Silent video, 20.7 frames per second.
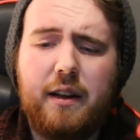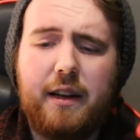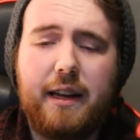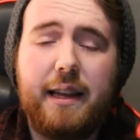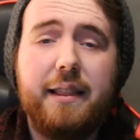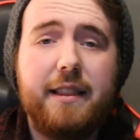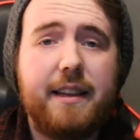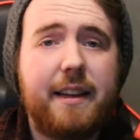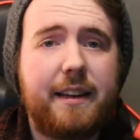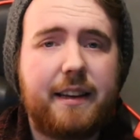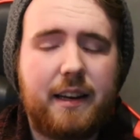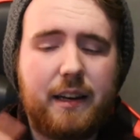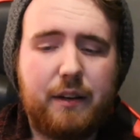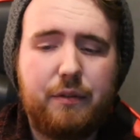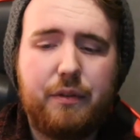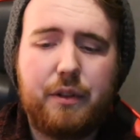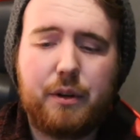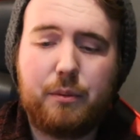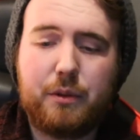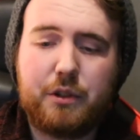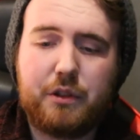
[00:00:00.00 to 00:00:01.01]
In that
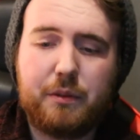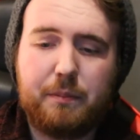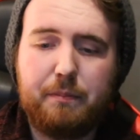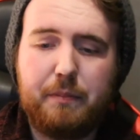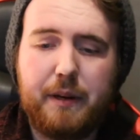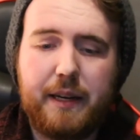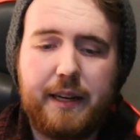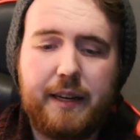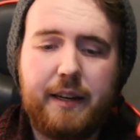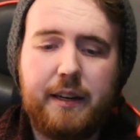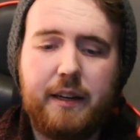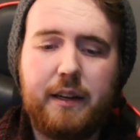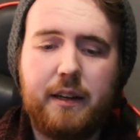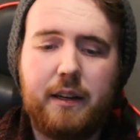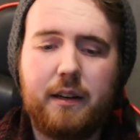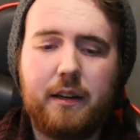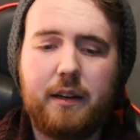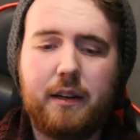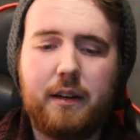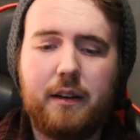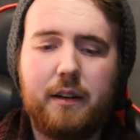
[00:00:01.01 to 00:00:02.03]
cliff there was a big
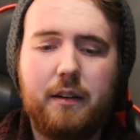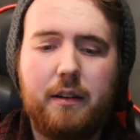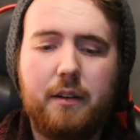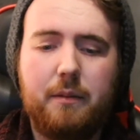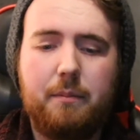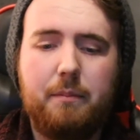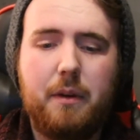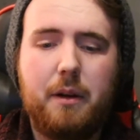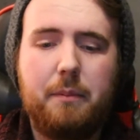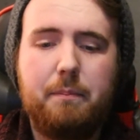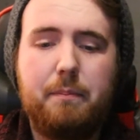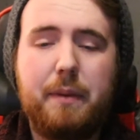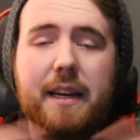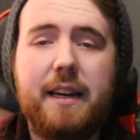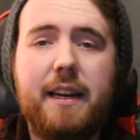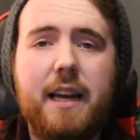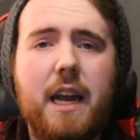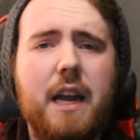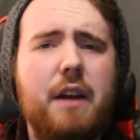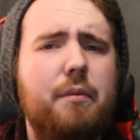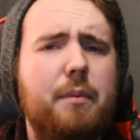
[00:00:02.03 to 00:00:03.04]

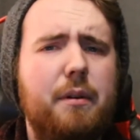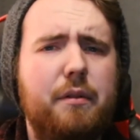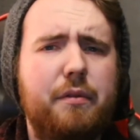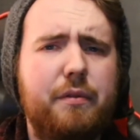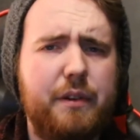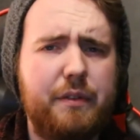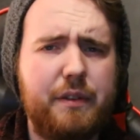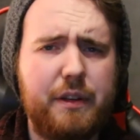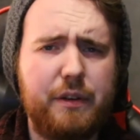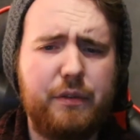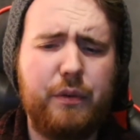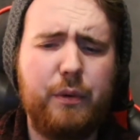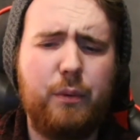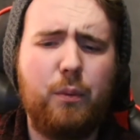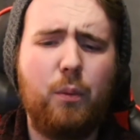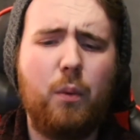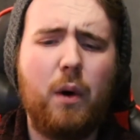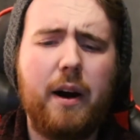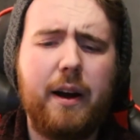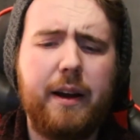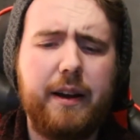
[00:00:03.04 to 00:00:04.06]
cave about 50 feet
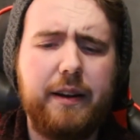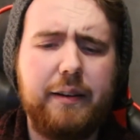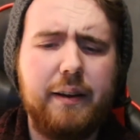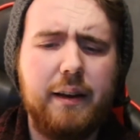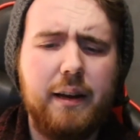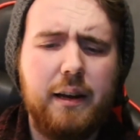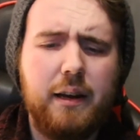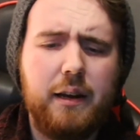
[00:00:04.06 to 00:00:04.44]
wide,